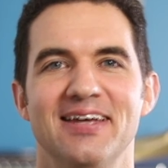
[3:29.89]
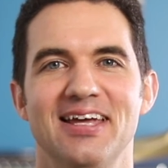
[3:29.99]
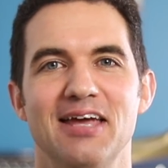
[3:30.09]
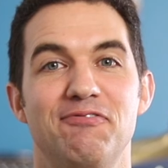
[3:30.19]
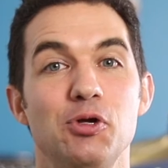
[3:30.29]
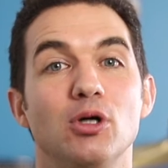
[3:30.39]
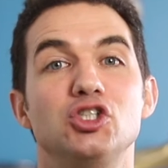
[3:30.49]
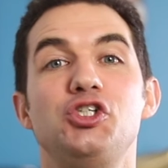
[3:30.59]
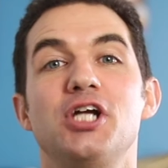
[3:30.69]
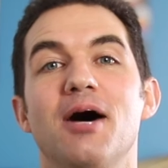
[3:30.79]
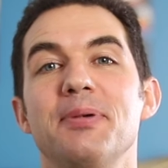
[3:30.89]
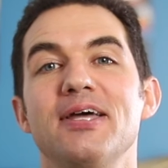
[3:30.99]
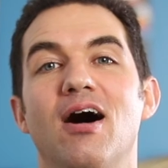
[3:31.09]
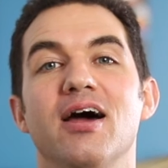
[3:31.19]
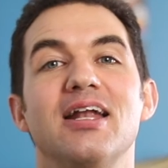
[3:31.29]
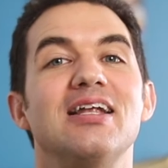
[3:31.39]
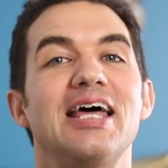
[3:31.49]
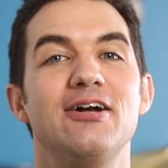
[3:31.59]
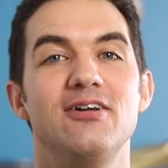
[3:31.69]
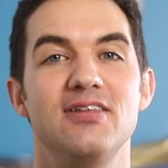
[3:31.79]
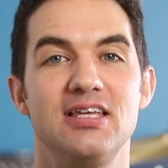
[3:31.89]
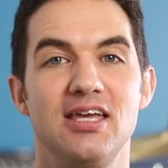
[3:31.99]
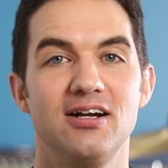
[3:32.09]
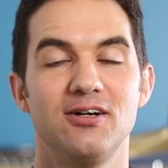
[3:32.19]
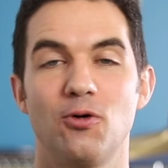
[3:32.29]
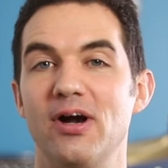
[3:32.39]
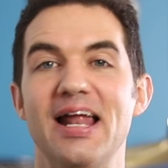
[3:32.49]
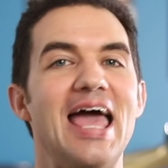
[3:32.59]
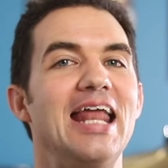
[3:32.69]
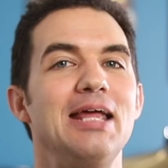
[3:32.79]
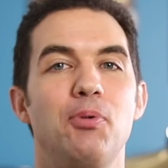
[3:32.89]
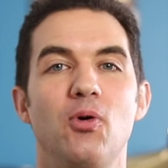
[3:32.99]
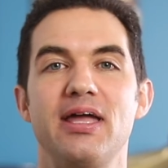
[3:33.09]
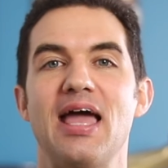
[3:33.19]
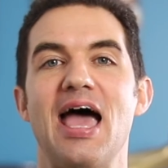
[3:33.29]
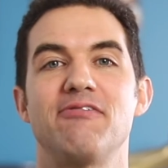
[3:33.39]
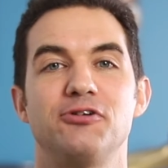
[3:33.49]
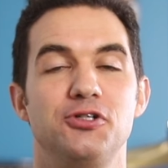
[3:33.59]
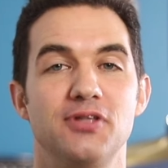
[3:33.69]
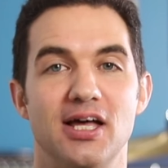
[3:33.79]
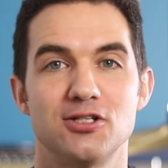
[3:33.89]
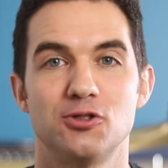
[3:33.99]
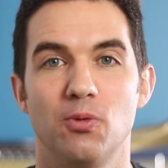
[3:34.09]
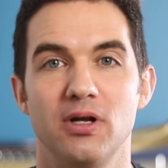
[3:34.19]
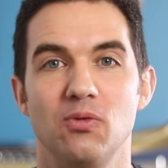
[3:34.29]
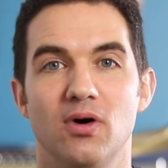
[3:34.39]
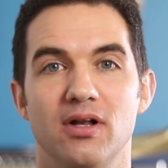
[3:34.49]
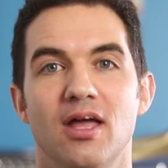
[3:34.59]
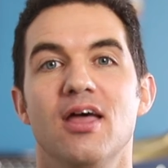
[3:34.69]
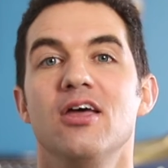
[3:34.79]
If you are jumping on later in the year or at any point after 2021,